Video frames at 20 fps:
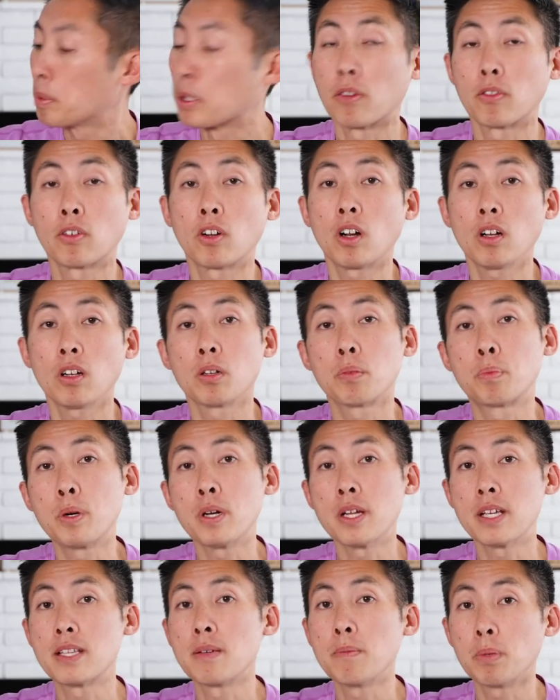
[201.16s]
But overall, a
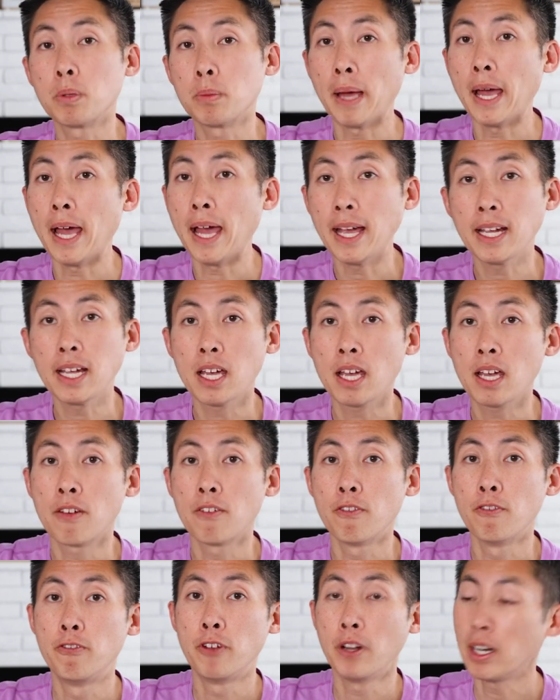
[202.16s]
pretty simple bag,
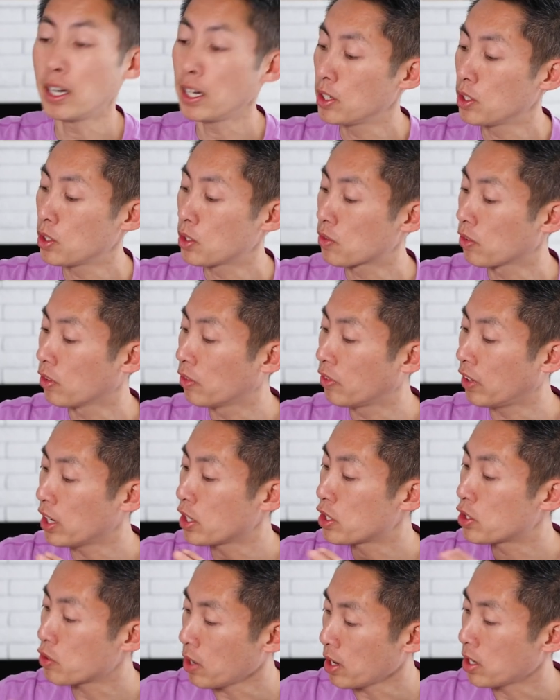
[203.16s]
very useful,
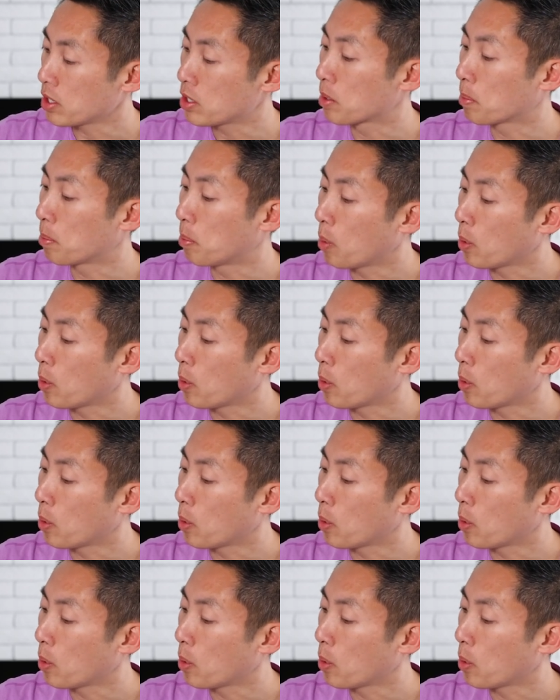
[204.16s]
very straight to the